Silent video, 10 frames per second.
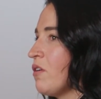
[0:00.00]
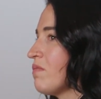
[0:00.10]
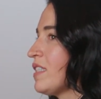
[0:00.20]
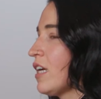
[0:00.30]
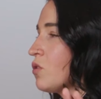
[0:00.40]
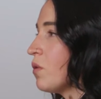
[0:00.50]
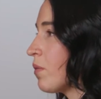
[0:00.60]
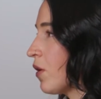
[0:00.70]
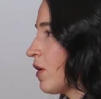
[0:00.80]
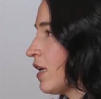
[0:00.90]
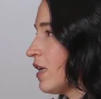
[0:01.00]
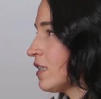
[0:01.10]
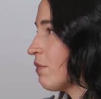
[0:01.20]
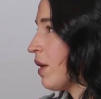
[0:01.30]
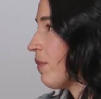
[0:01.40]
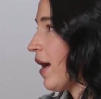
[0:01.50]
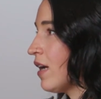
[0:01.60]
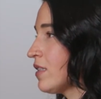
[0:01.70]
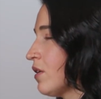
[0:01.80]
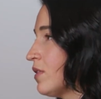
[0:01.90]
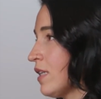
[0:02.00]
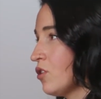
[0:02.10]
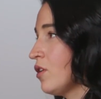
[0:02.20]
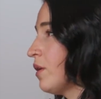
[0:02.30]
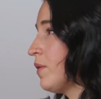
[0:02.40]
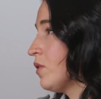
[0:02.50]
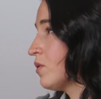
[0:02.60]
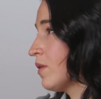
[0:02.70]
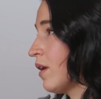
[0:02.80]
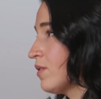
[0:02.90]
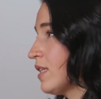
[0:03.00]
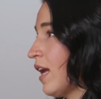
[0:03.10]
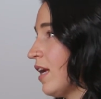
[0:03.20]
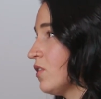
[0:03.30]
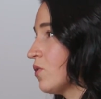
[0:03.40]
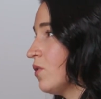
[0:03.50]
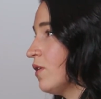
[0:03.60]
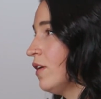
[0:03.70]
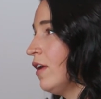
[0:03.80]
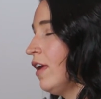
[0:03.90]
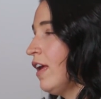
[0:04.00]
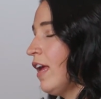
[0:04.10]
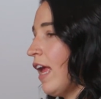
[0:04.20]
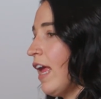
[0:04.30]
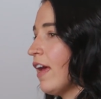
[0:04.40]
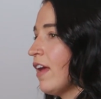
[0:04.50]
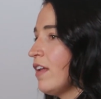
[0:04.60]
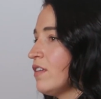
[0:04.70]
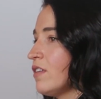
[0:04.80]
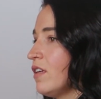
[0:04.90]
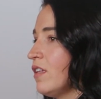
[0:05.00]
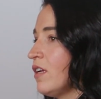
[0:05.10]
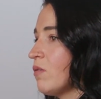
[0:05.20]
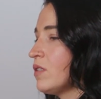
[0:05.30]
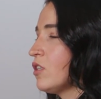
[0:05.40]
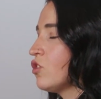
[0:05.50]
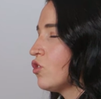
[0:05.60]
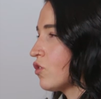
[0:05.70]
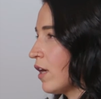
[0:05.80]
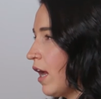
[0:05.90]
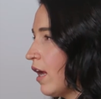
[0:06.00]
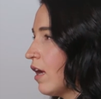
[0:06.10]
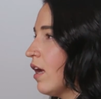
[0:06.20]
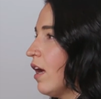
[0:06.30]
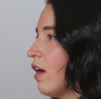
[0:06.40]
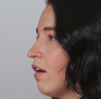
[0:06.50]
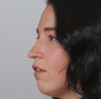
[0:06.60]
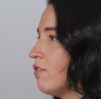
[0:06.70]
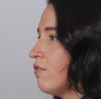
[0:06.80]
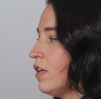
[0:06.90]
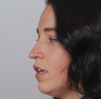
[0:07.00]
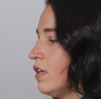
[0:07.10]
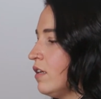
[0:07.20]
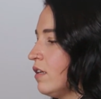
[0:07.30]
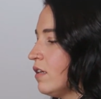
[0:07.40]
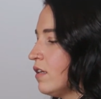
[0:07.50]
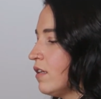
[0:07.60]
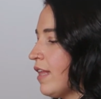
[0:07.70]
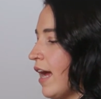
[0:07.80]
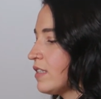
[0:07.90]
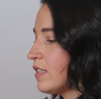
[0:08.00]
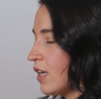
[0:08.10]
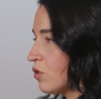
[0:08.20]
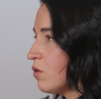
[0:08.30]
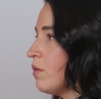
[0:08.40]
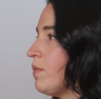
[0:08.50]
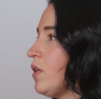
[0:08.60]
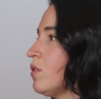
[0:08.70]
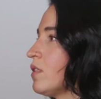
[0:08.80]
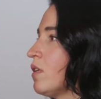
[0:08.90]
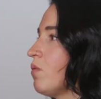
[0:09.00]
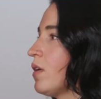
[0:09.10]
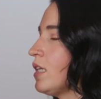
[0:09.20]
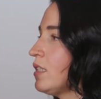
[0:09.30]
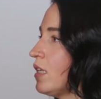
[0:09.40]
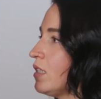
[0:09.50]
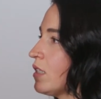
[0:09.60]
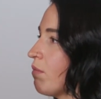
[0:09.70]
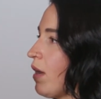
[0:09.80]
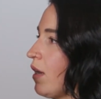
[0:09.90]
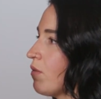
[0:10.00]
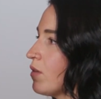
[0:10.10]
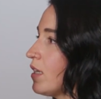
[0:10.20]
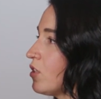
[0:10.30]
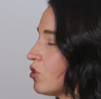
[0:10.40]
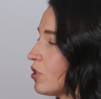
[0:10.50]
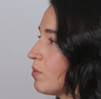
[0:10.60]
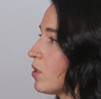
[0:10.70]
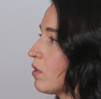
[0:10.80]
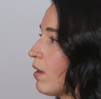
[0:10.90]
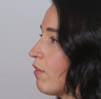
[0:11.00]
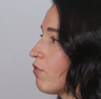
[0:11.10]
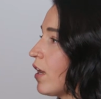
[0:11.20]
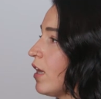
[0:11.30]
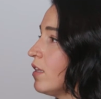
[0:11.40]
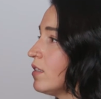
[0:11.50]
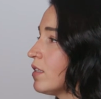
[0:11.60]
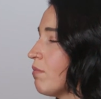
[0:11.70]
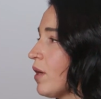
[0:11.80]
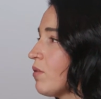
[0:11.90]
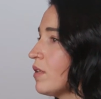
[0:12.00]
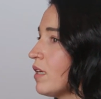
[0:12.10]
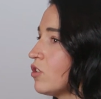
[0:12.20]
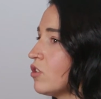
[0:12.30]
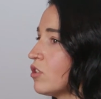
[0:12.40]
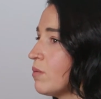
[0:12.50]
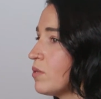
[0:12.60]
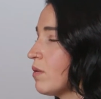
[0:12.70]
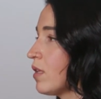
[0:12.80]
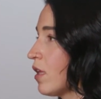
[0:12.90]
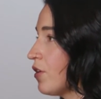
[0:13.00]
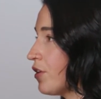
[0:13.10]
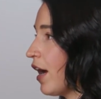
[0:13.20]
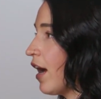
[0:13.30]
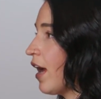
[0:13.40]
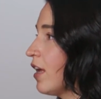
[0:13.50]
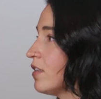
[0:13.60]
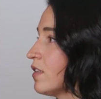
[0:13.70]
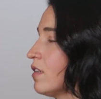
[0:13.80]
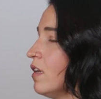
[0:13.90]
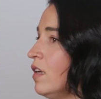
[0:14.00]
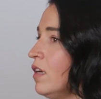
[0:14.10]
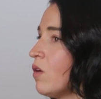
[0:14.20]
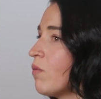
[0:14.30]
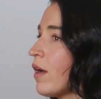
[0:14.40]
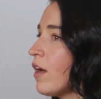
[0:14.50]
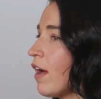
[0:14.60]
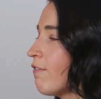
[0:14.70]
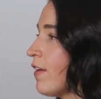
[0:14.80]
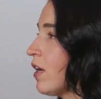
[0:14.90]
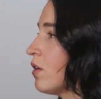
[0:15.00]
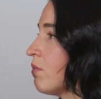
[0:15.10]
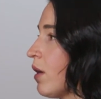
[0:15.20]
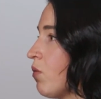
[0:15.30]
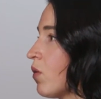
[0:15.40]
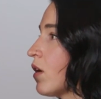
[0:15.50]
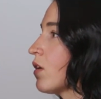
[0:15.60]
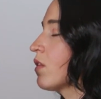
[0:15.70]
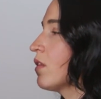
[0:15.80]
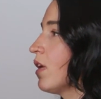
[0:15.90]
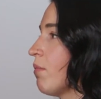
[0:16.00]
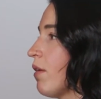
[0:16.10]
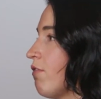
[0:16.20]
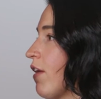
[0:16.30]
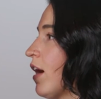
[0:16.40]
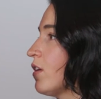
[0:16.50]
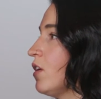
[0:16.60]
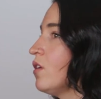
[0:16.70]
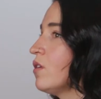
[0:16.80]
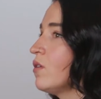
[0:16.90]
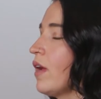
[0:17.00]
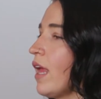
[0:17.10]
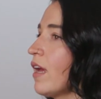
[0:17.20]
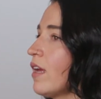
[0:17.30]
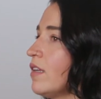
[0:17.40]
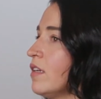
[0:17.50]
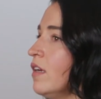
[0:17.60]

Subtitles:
sexual brokenness in my past. I was sexually abused when I was in high school. And there was a string of that sexual abuse and what it did to my relationships with my friends and my relationships with other guys and where I found my worth and my value. And